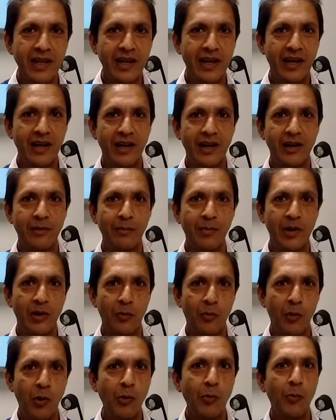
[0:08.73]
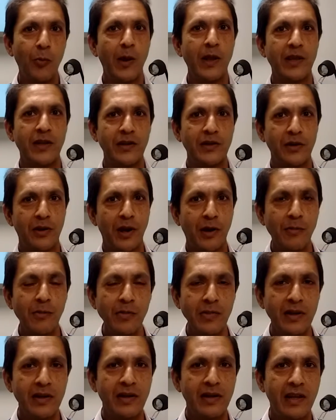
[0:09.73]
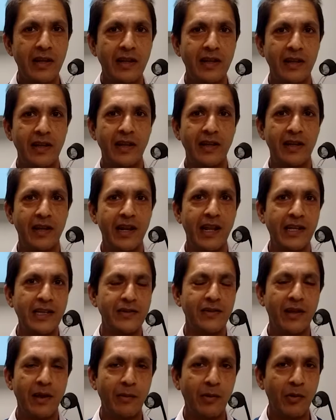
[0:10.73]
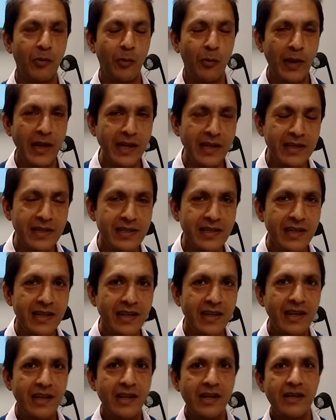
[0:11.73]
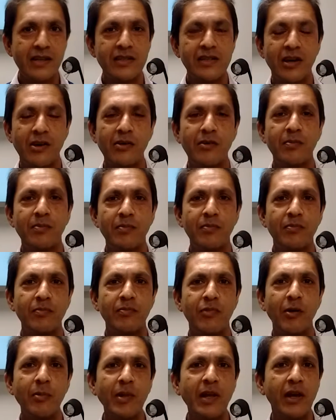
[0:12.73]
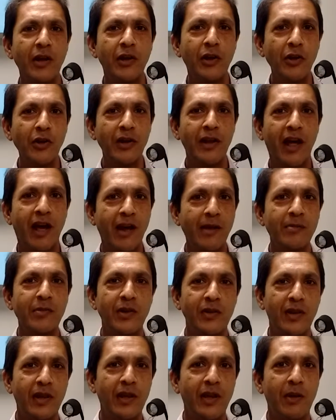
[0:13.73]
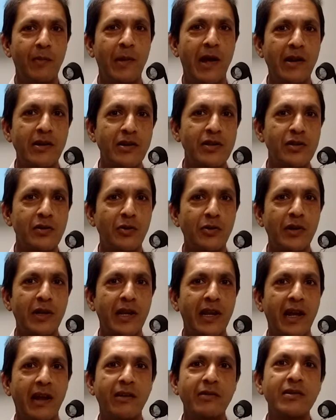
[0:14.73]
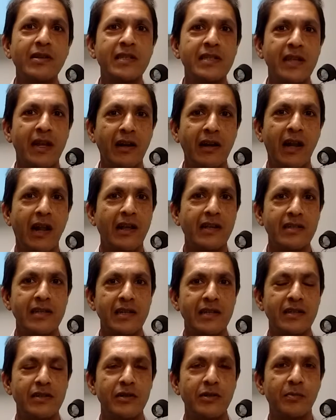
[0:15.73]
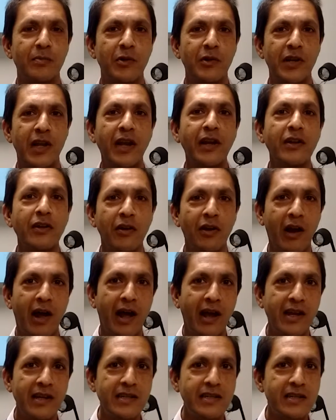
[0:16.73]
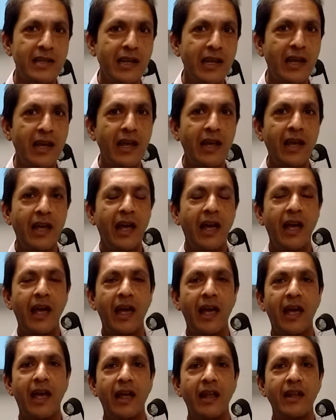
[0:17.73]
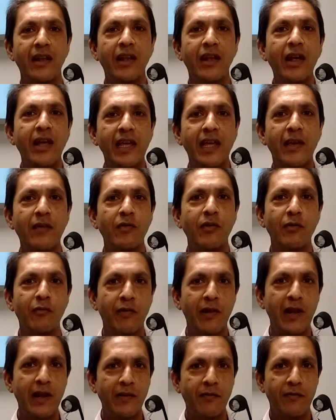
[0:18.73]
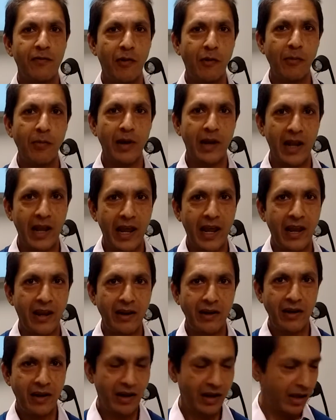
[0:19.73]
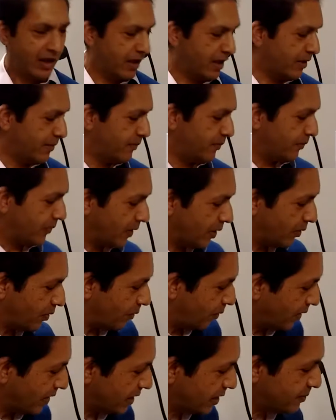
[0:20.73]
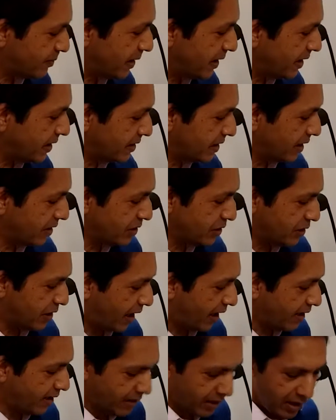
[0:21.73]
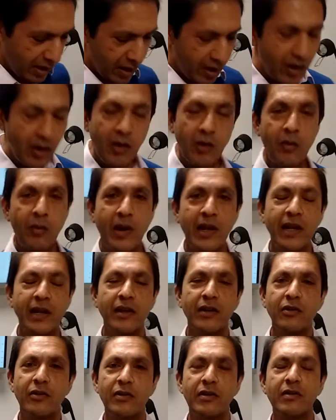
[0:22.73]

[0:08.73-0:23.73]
a bit of warm weather to come in the next couple of weeks. So probably a good time to think about sorting out sunglasses to protect your eyes and give you relief from glare. With the spring sunshine, when it